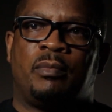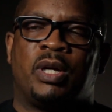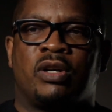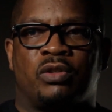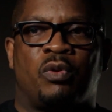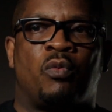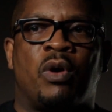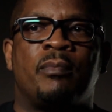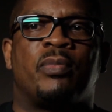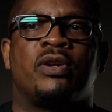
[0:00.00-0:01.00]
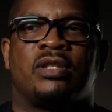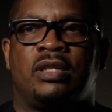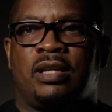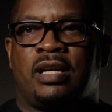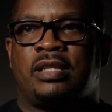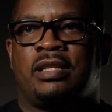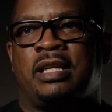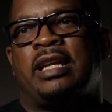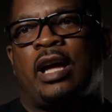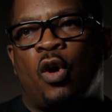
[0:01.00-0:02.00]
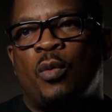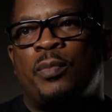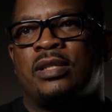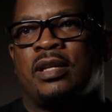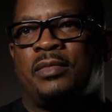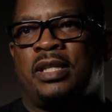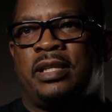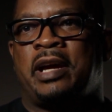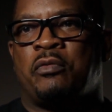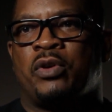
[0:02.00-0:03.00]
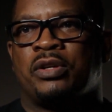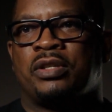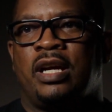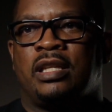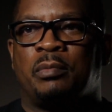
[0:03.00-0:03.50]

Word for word: because when one person does it, then that opens up the networks